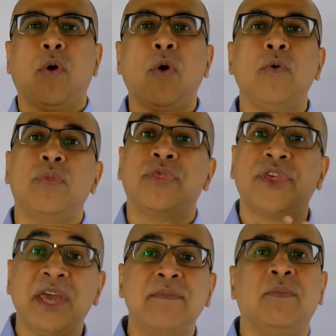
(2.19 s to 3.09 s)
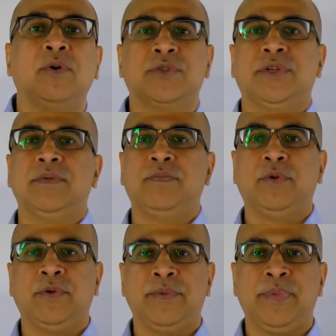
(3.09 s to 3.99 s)
or the most
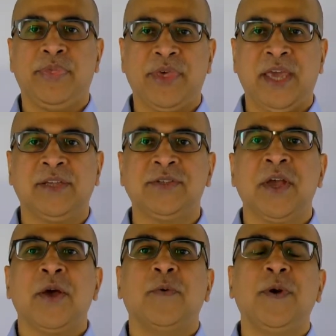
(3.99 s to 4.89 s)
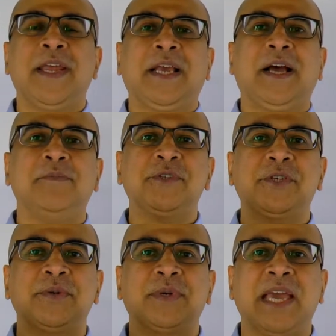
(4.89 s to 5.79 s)
important things when it comes
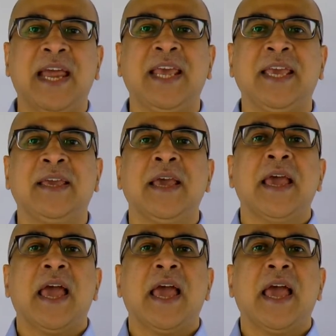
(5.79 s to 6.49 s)
to getting